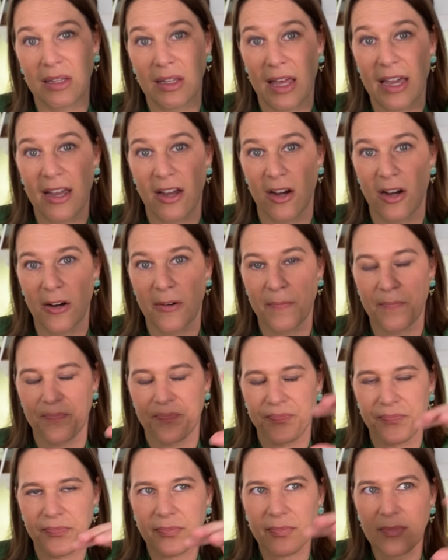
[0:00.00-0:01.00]
layer.
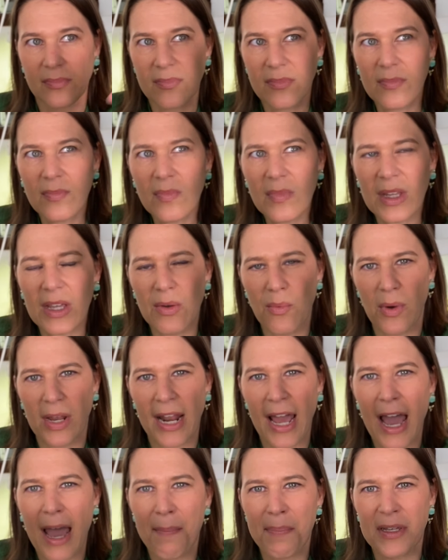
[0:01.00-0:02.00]
And
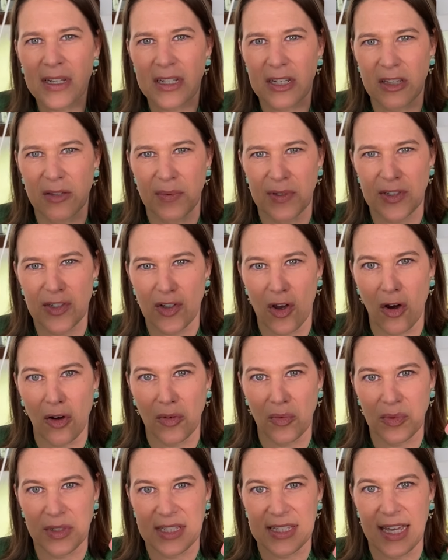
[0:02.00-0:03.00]
what happened to the
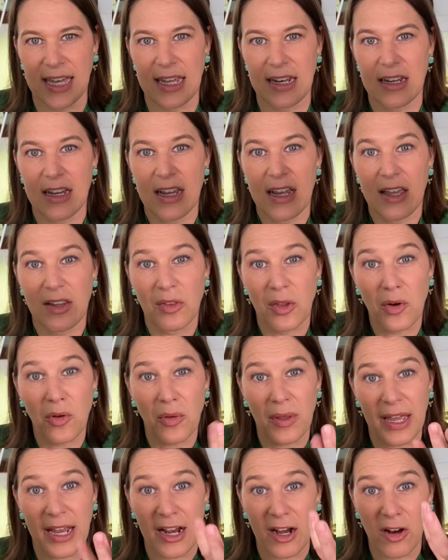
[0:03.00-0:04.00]
basalt was that
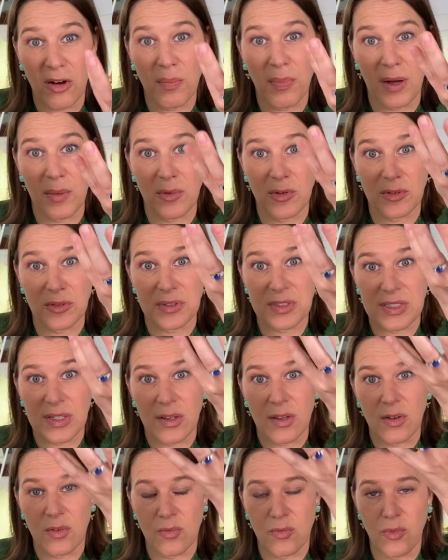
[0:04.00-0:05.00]
little air bubbles
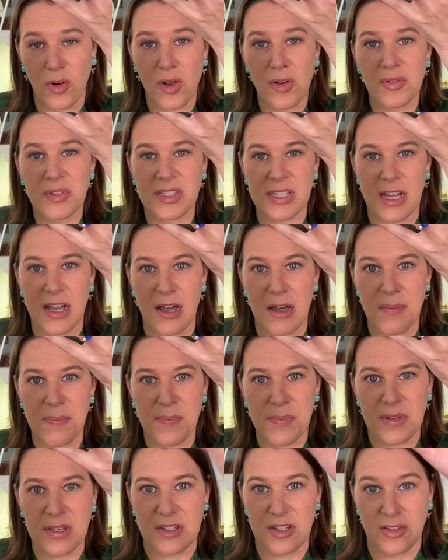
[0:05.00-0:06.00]
rose
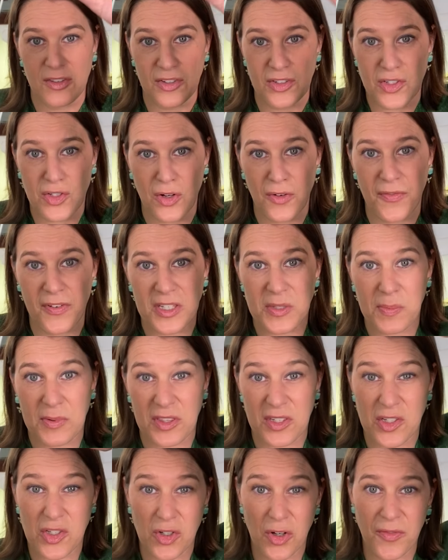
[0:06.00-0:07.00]
up to the surface,
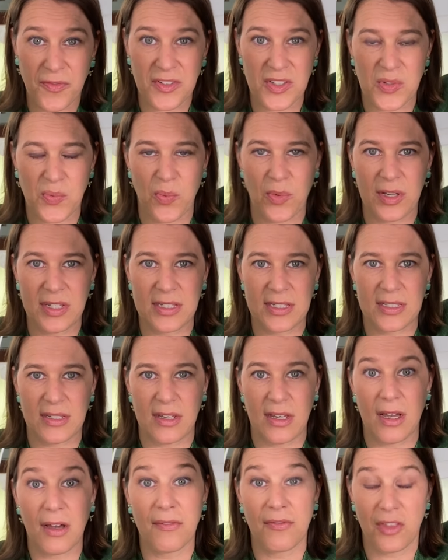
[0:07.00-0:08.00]
but the surface was
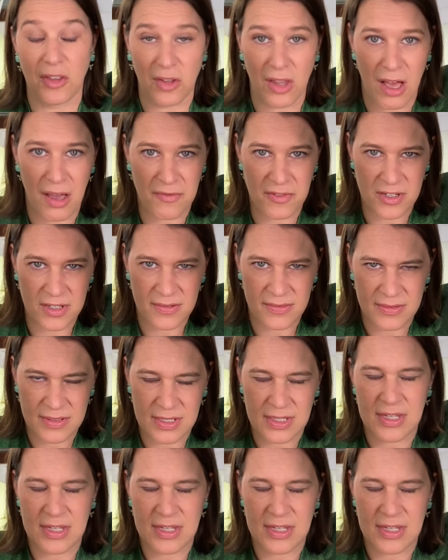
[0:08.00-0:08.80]
of the lava.